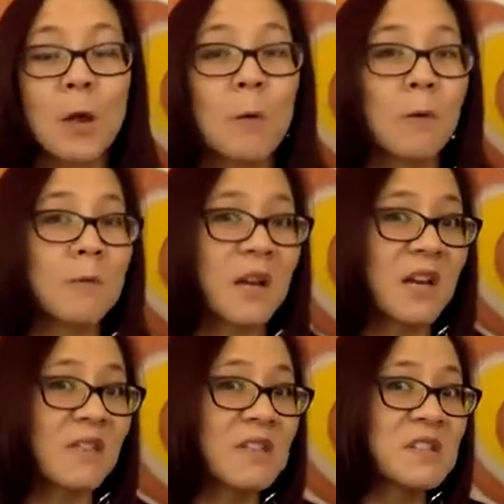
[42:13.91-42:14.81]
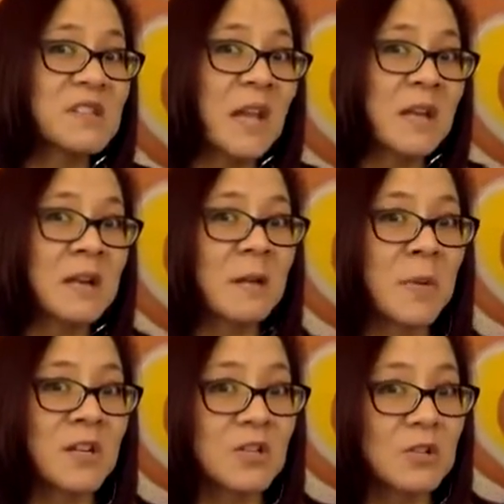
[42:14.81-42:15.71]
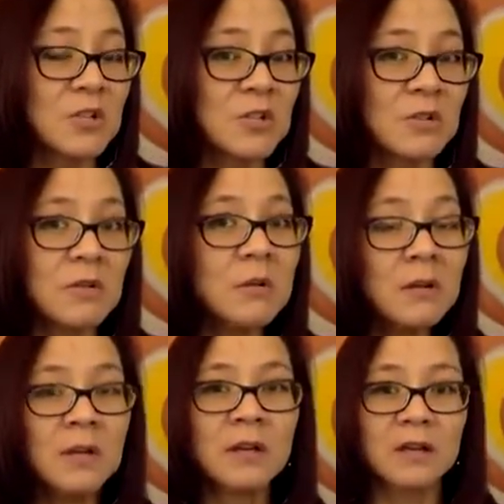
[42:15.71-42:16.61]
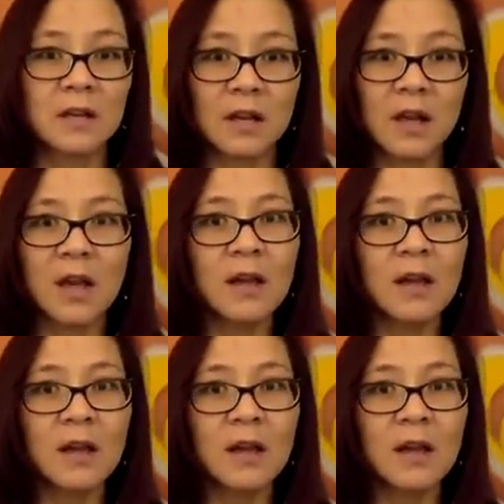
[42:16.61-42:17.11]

We might even send a picture to. Yeah,